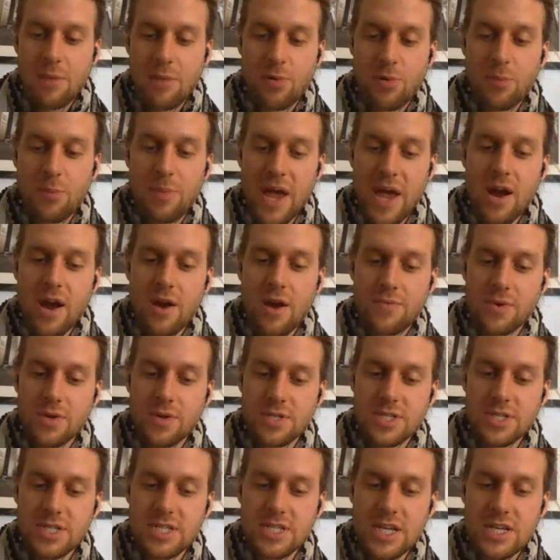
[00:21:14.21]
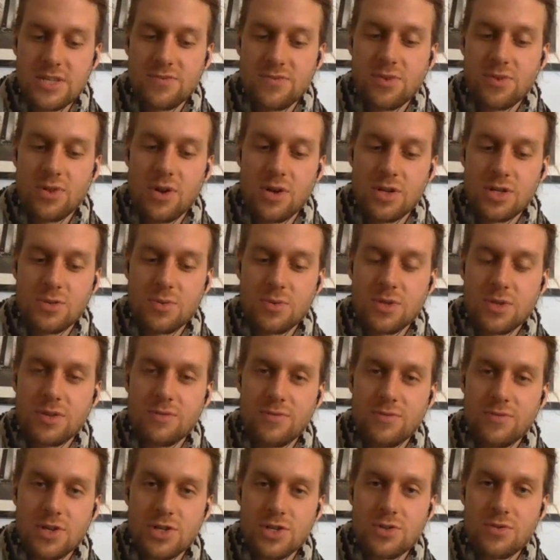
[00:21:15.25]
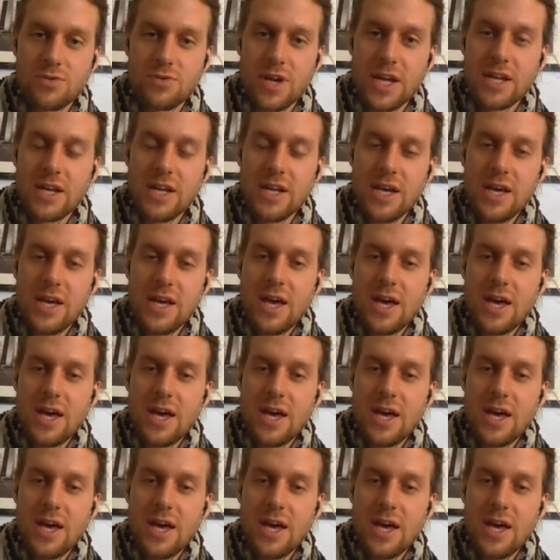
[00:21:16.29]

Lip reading: to prepare for a successful launch with conversion rate,